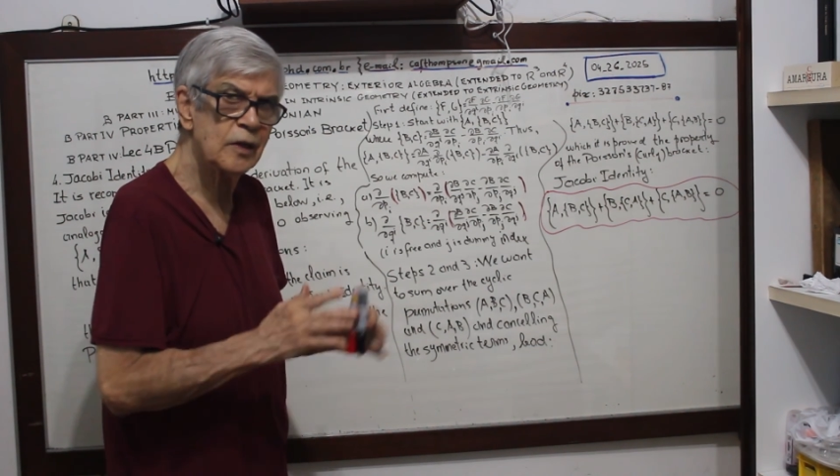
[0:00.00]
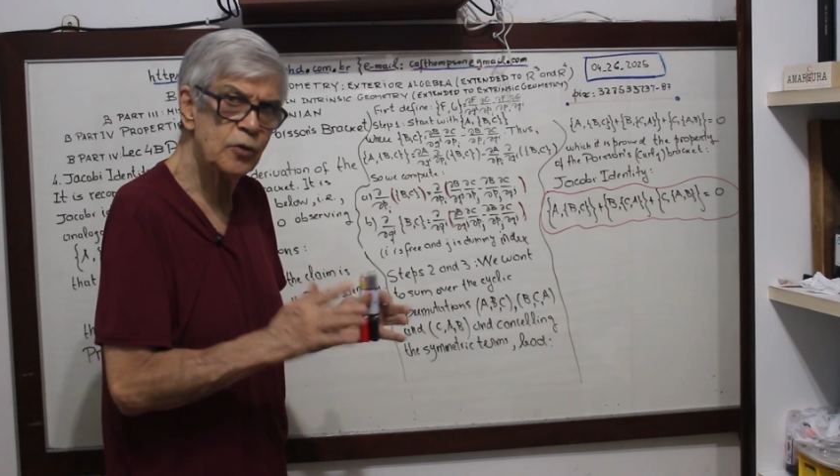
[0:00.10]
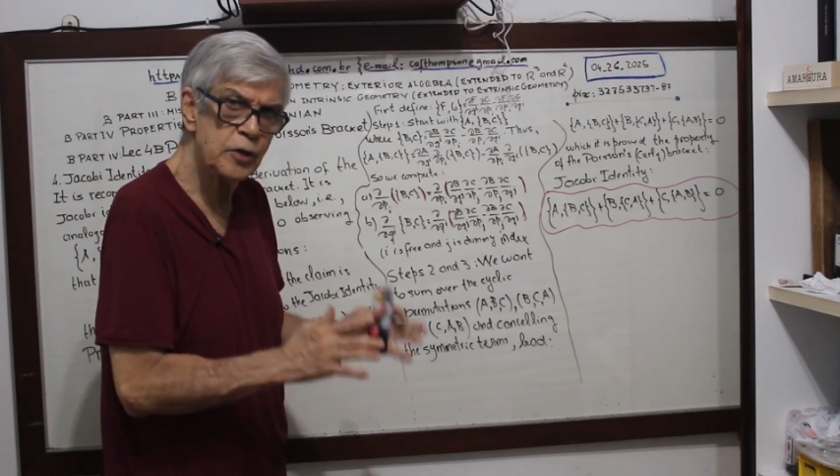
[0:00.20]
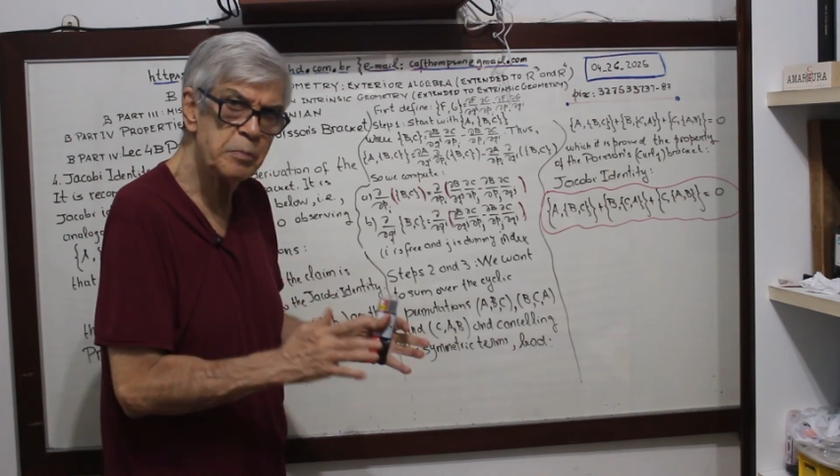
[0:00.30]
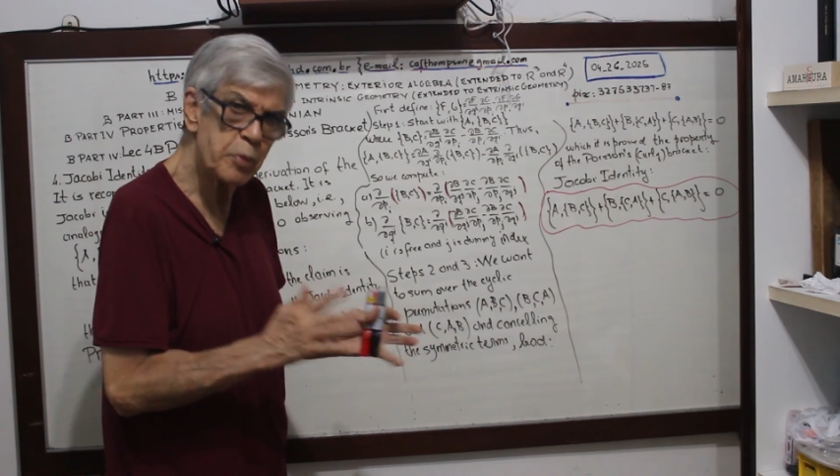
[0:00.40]
the
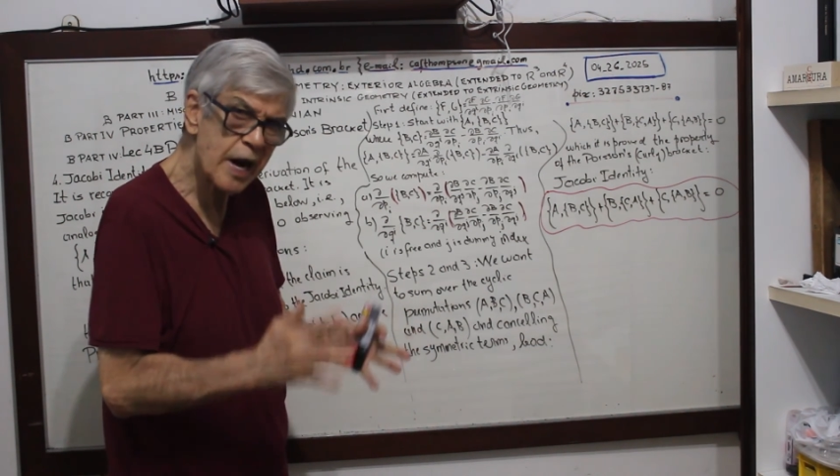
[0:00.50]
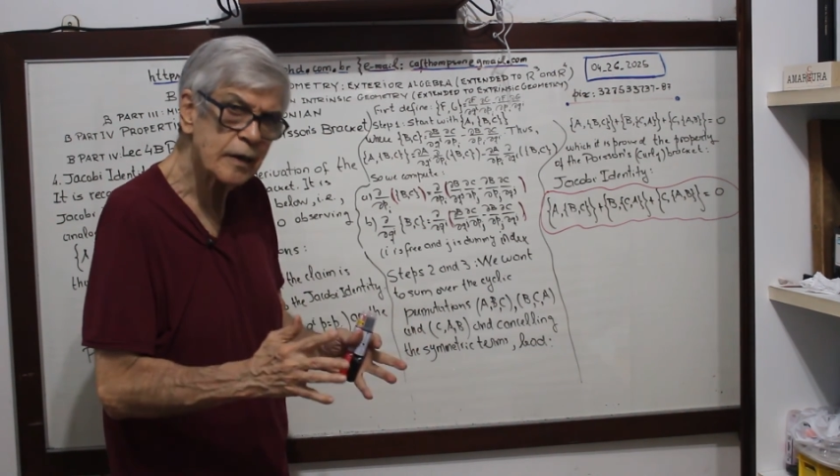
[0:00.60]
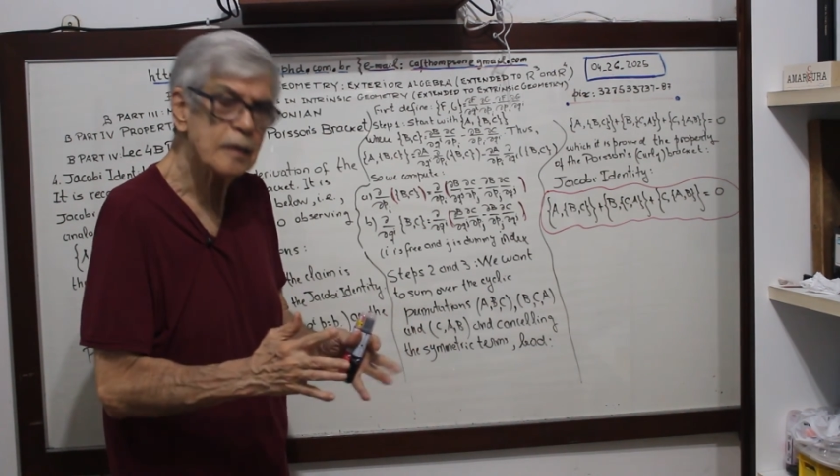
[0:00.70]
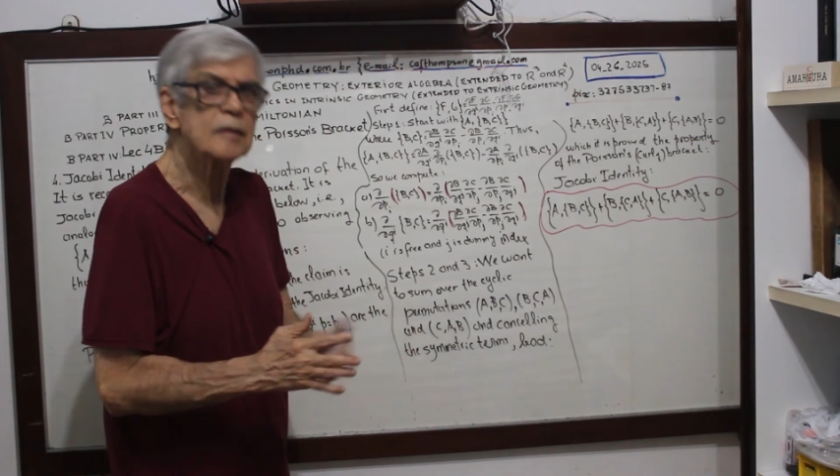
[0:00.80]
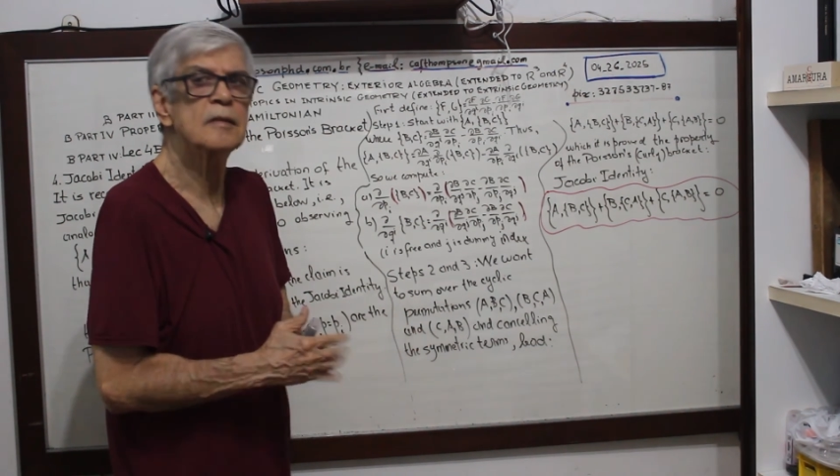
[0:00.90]
Lie
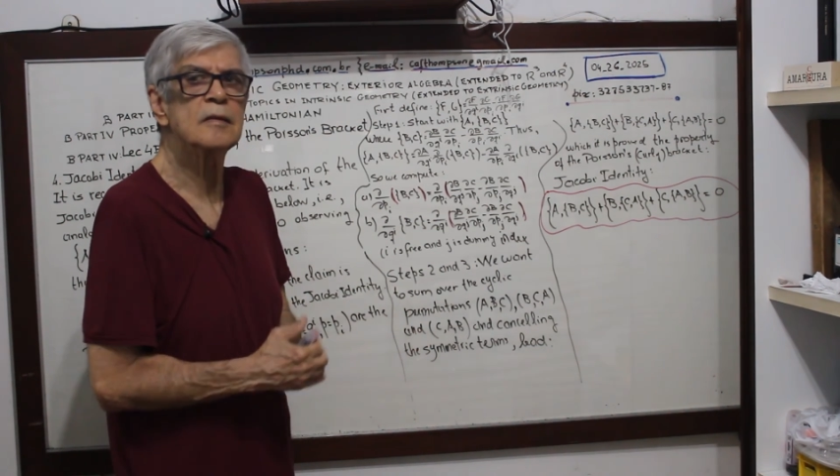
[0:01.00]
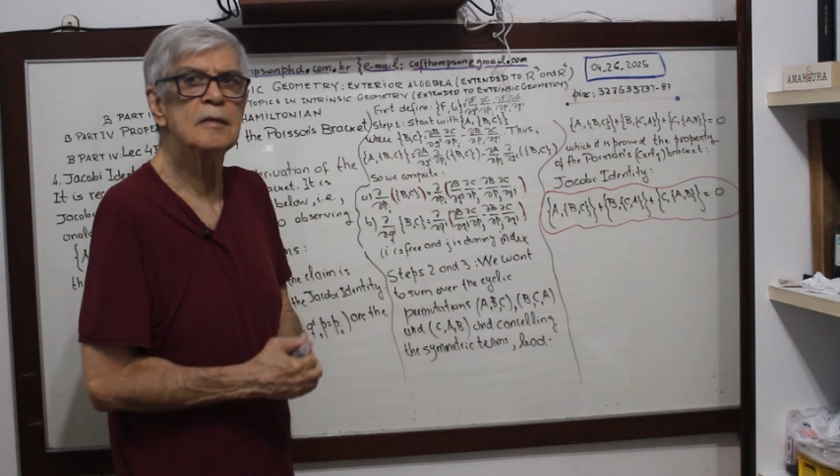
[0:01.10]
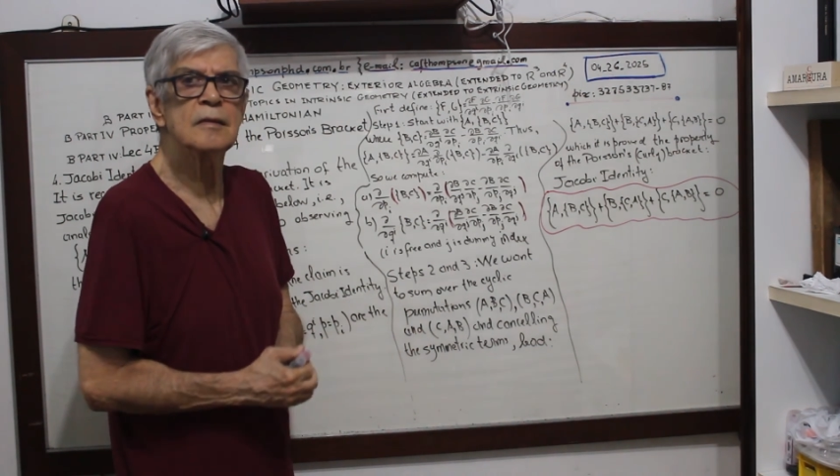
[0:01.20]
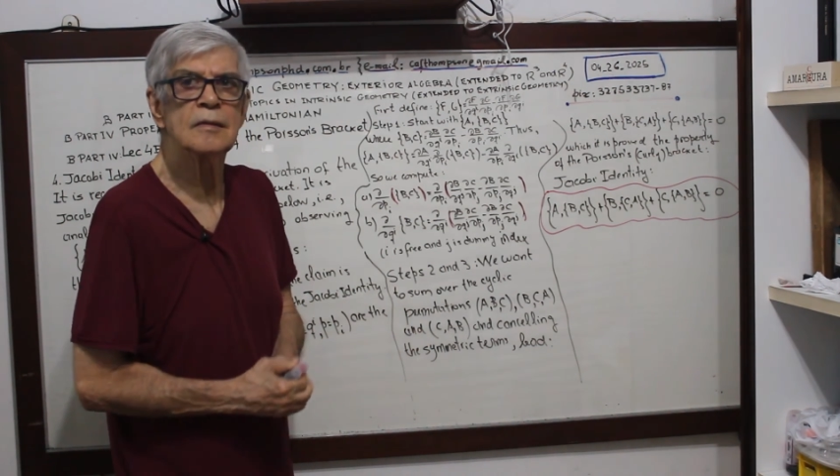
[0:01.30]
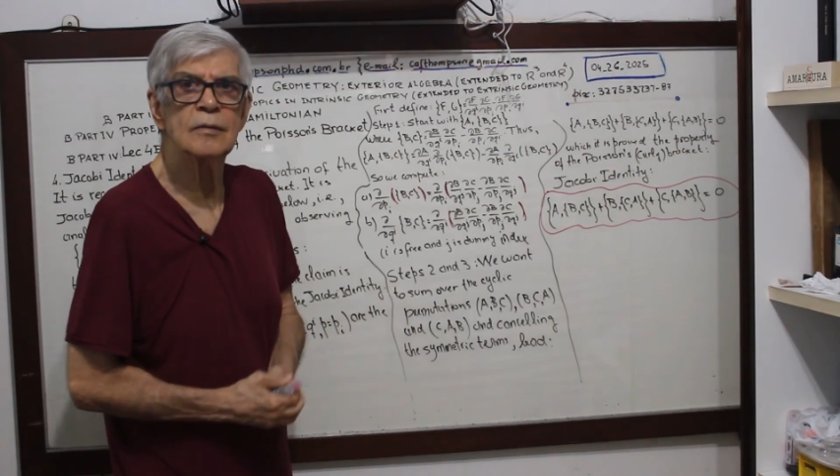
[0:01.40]

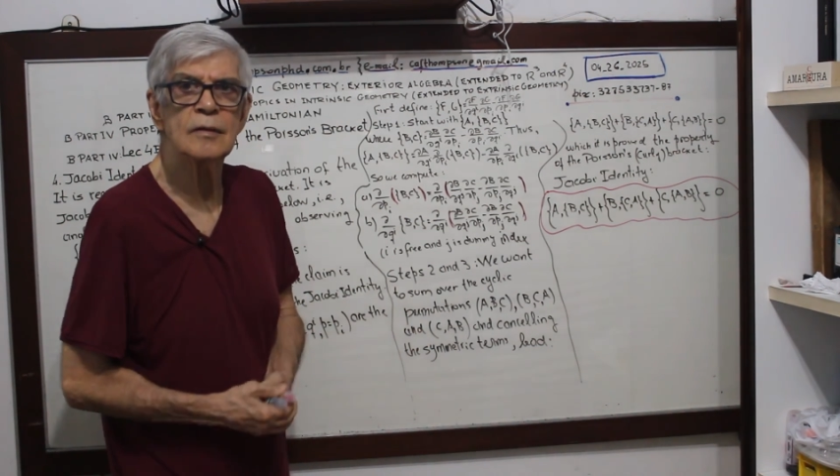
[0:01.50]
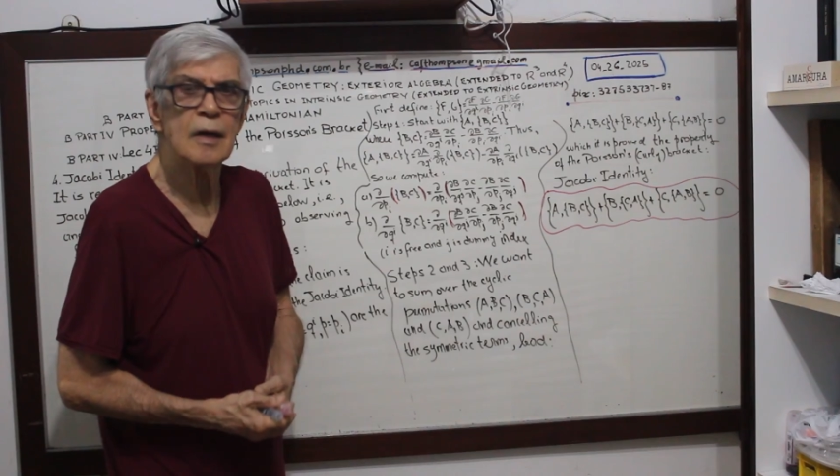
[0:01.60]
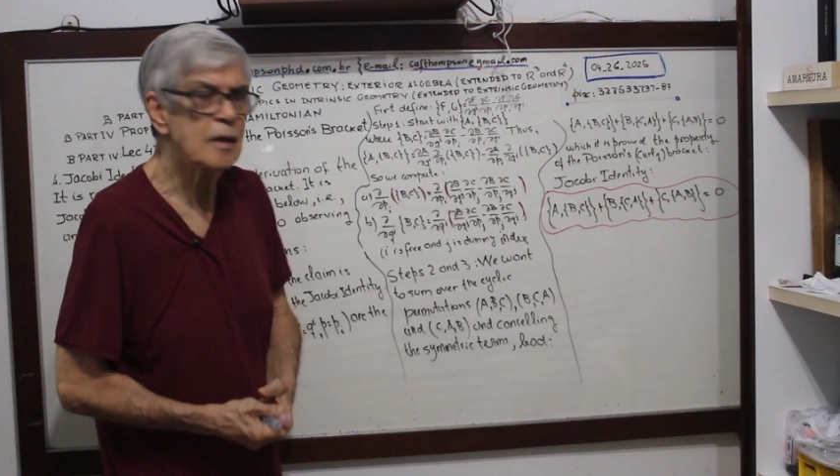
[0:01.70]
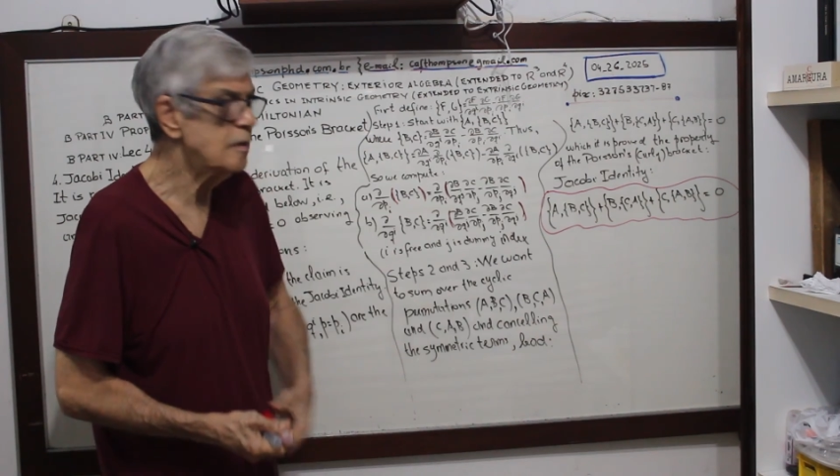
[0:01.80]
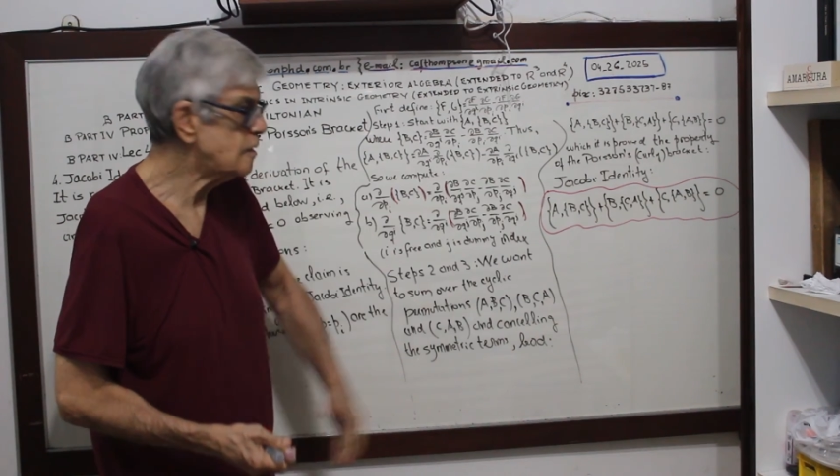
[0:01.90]
bracket, okay?